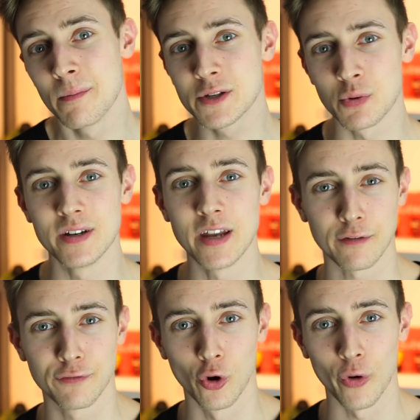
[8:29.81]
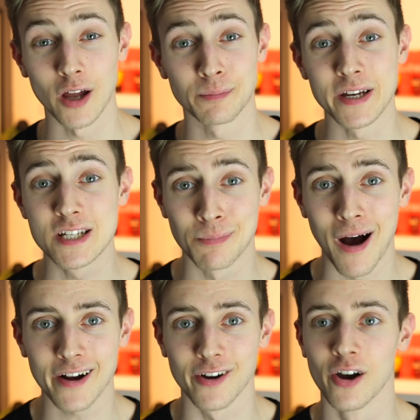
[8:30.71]
between Nick Fury and Peter
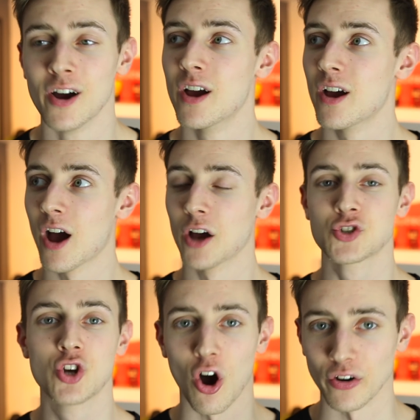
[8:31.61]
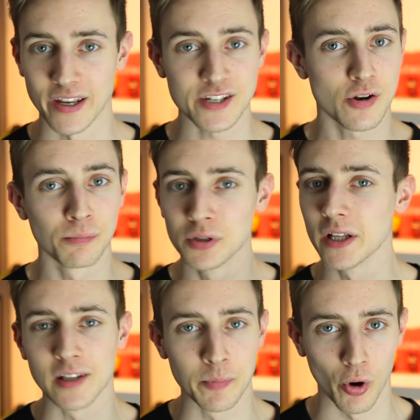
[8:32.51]
Parker has gone. It's
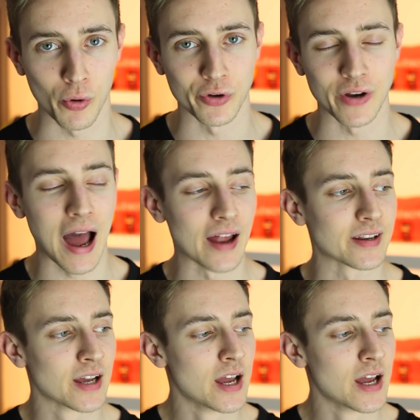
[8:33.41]
completely broken, and